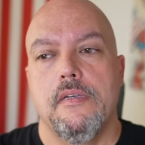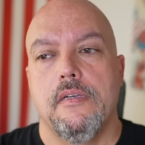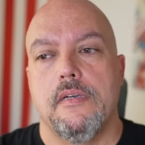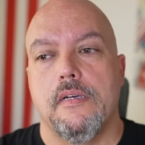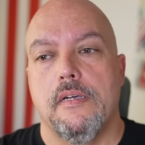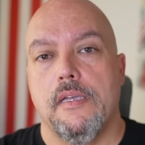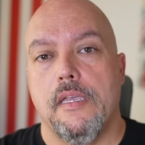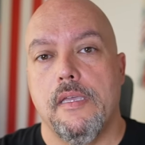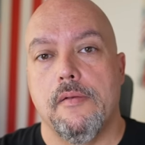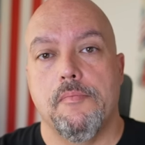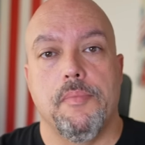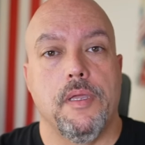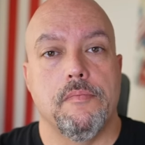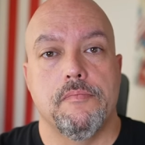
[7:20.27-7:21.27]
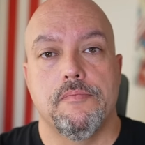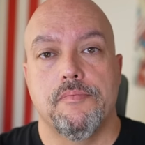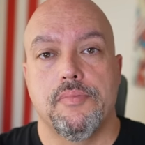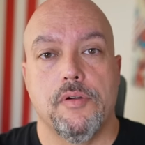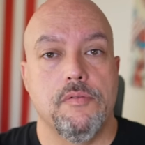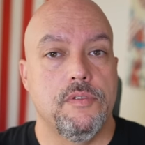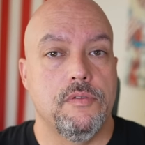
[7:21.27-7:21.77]
uh, and been
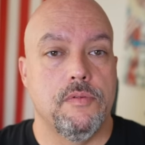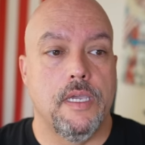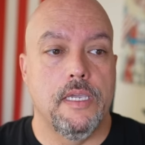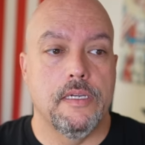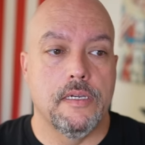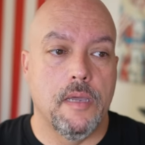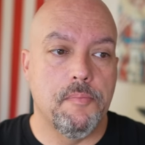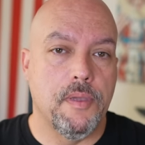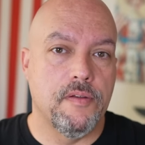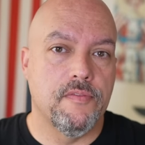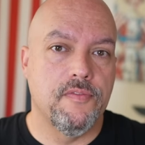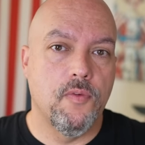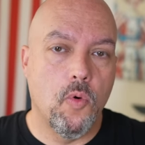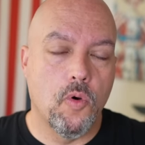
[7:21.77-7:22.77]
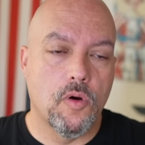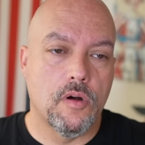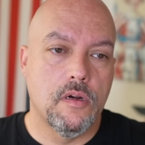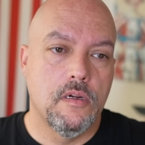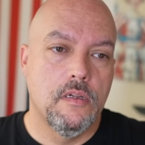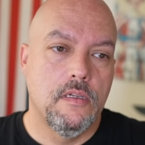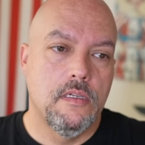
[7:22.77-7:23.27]
pro 2A and not been for